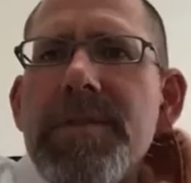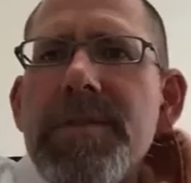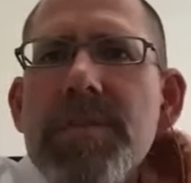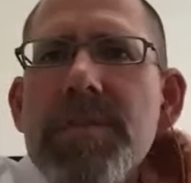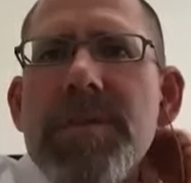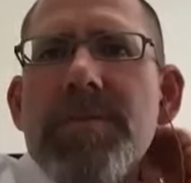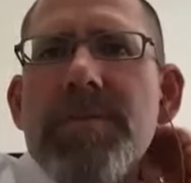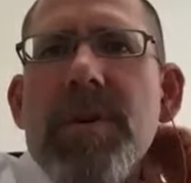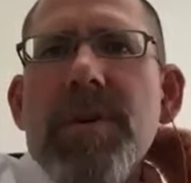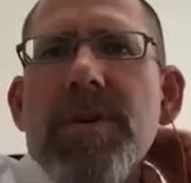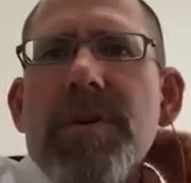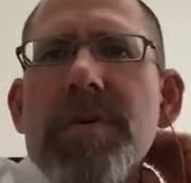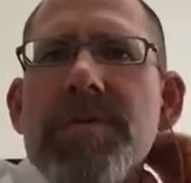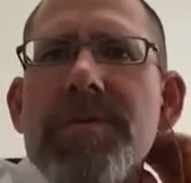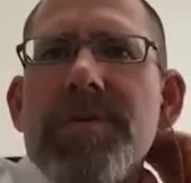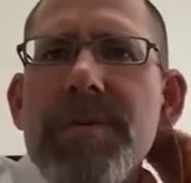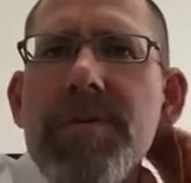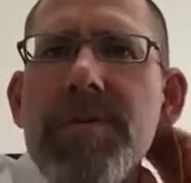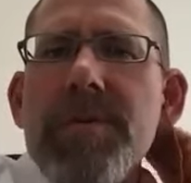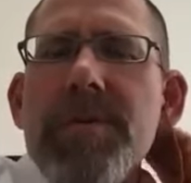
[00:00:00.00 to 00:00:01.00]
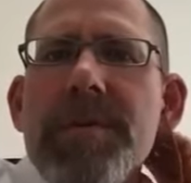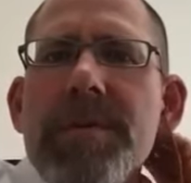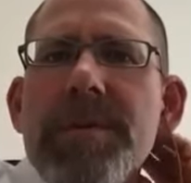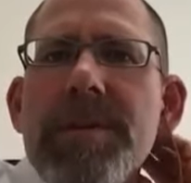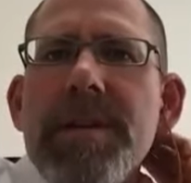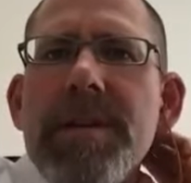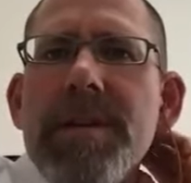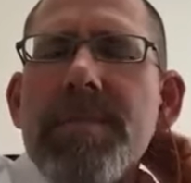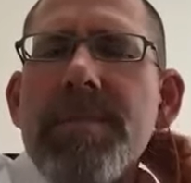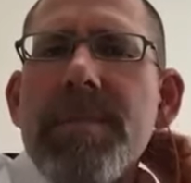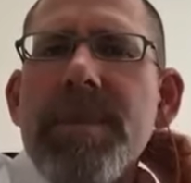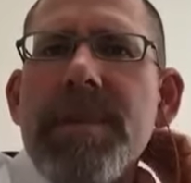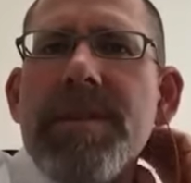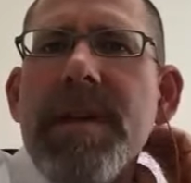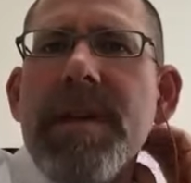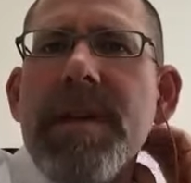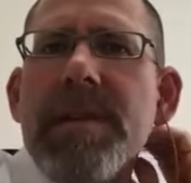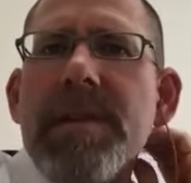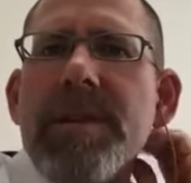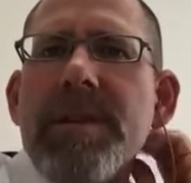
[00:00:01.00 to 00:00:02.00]
much part of stewardship,
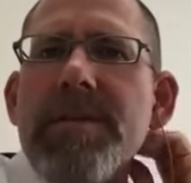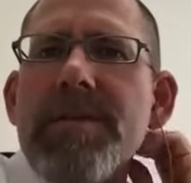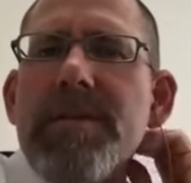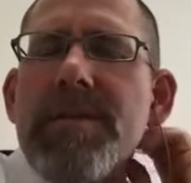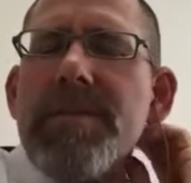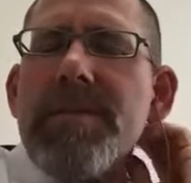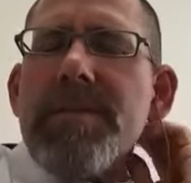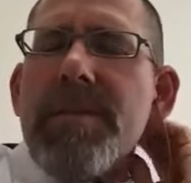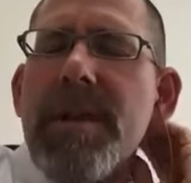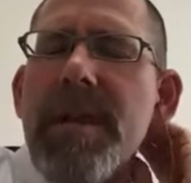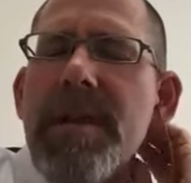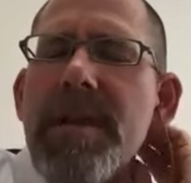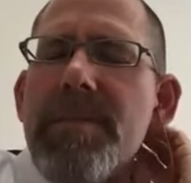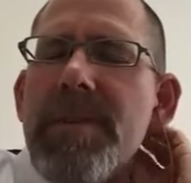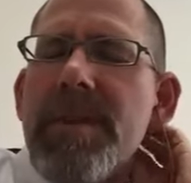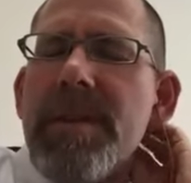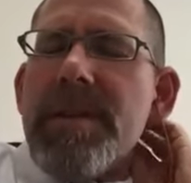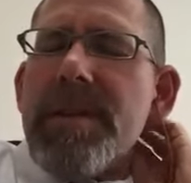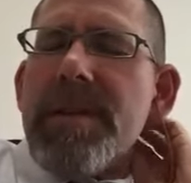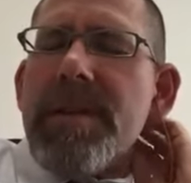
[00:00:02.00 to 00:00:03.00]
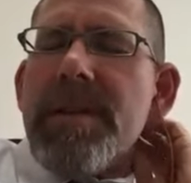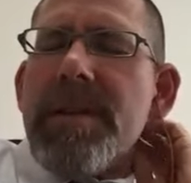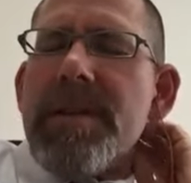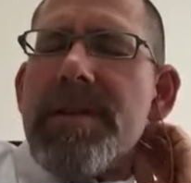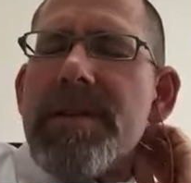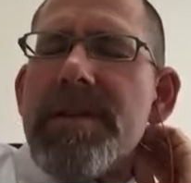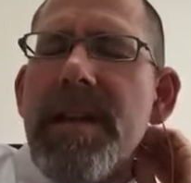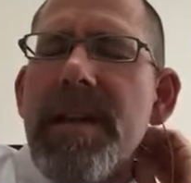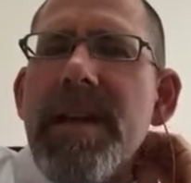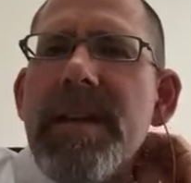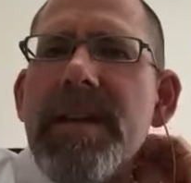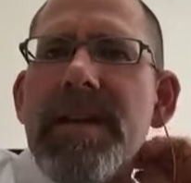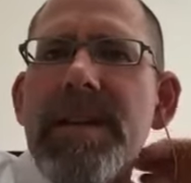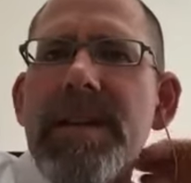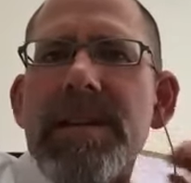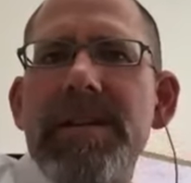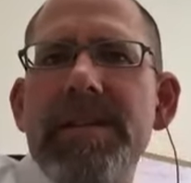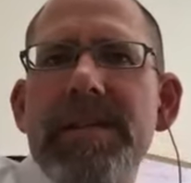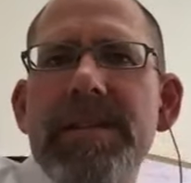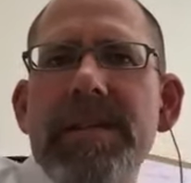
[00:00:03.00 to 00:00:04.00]
exactly as you describe it, Snake,
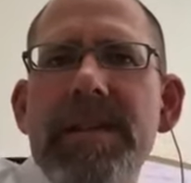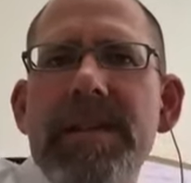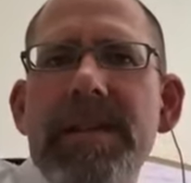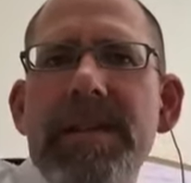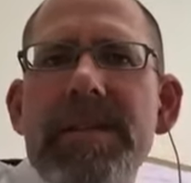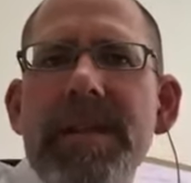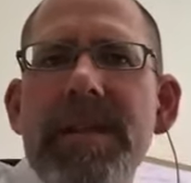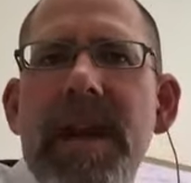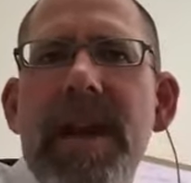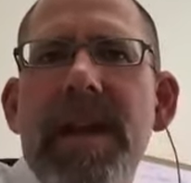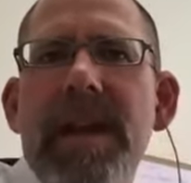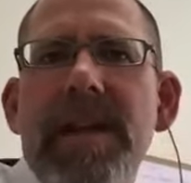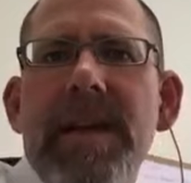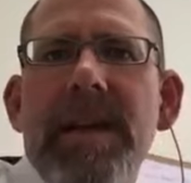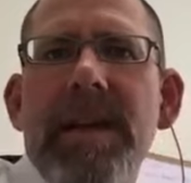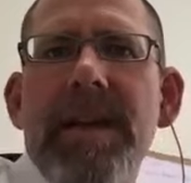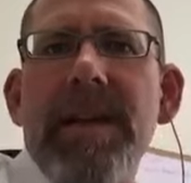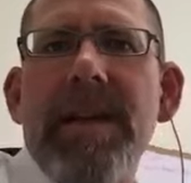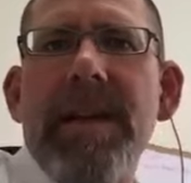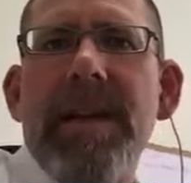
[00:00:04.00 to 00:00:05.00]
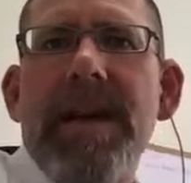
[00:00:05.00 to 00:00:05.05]
is saying,